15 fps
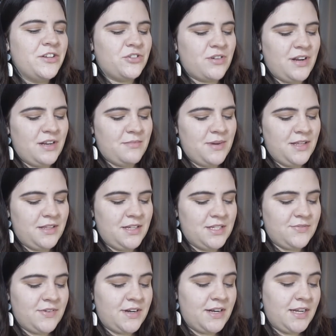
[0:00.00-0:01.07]
trying to make things
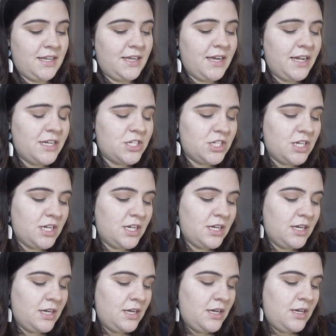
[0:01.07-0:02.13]
fun and engaging.
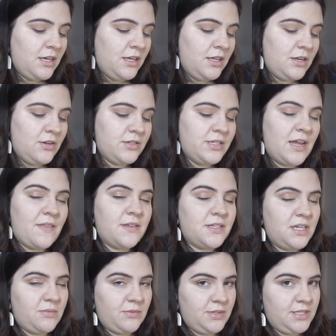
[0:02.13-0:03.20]
You know, it's not the
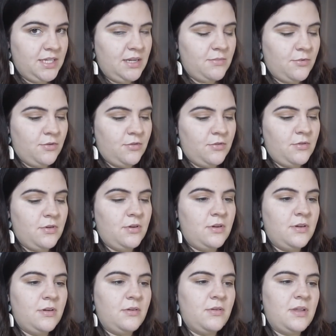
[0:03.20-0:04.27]
same old,
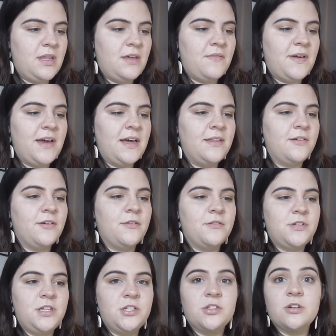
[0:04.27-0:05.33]
and they've had their other
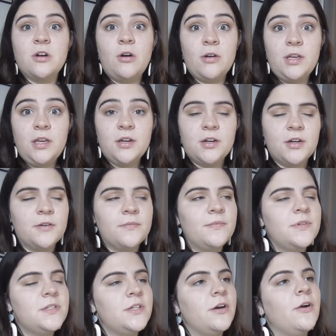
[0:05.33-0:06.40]
teacher all year.
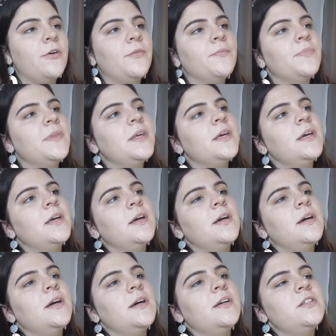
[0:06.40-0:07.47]
So
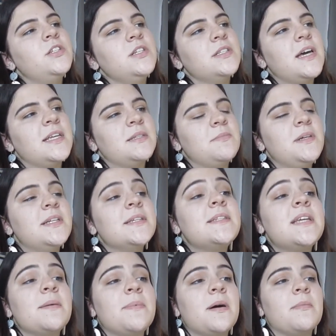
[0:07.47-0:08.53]
she's asked me to
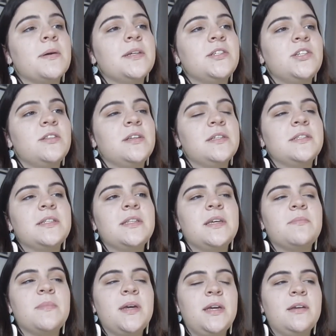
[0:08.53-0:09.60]
step up because she thinks that they
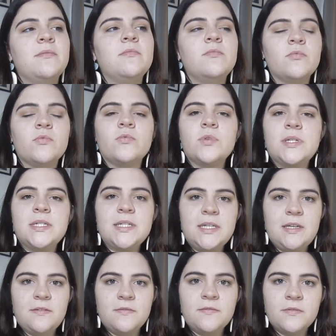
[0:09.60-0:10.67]
may
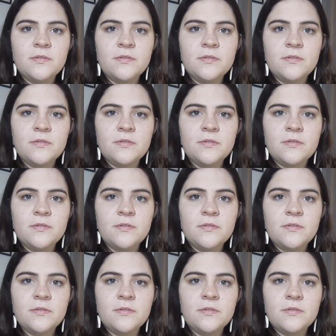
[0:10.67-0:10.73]
receive